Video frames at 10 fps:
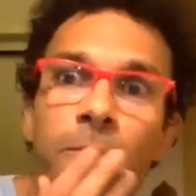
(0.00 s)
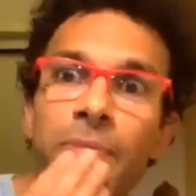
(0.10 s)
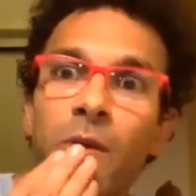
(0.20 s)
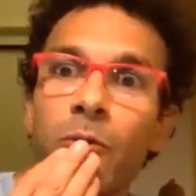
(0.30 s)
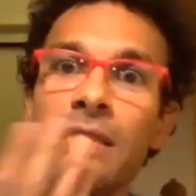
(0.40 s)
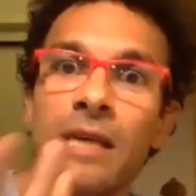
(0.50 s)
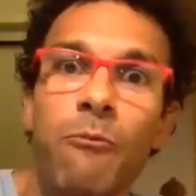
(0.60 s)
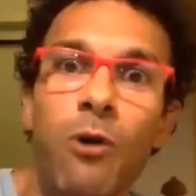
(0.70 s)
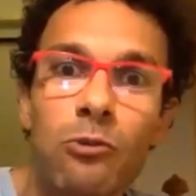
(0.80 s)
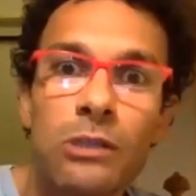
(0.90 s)
when
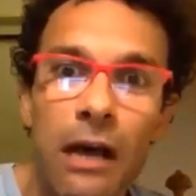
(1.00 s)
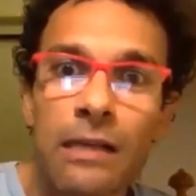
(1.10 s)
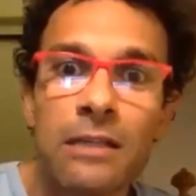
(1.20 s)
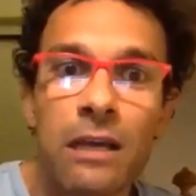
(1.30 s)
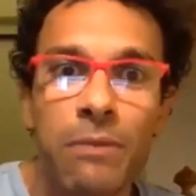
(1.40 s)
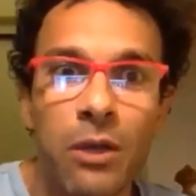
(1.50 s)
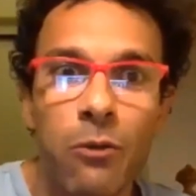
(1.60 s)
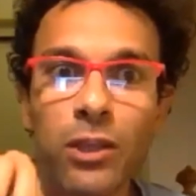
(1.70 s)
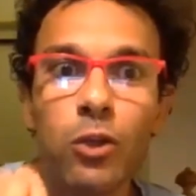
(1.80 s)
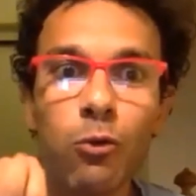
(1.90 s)
someone was asking me,
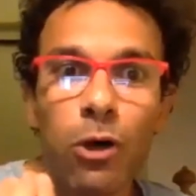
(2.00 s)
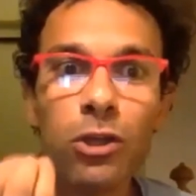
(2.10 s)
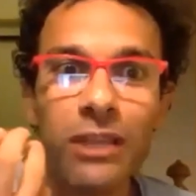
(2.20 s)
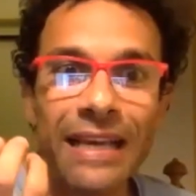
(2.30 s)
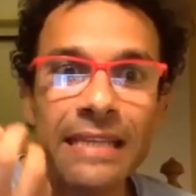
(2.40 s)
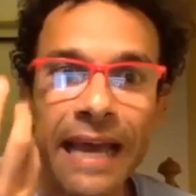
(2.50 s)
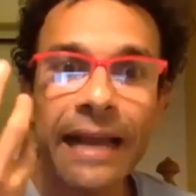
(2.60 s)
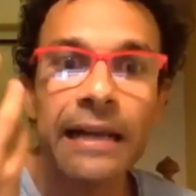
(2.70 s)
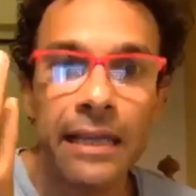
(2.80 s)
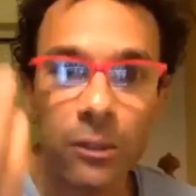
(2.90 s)
what do you want
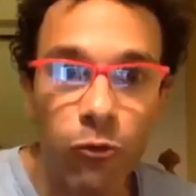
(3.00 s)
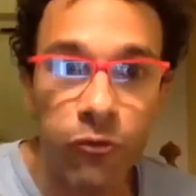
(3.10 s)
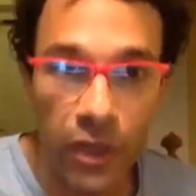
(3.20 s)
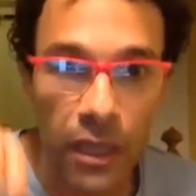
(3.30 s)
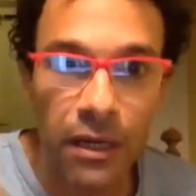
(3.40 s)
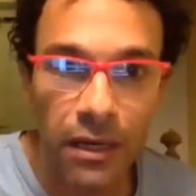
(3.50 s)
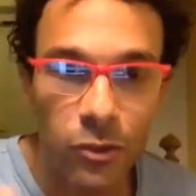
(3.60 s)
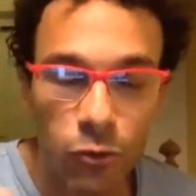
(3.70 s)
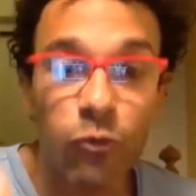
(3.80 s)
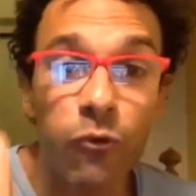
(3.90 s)
exactly to feel,
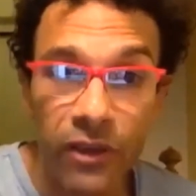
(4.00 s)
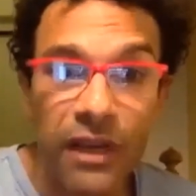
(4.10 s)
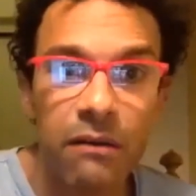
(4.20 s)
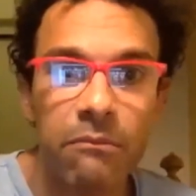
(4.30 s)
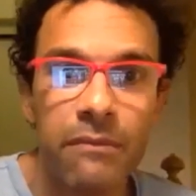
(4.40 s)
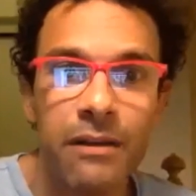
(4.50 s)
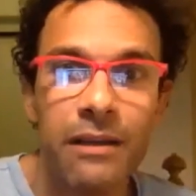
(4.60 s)
to film?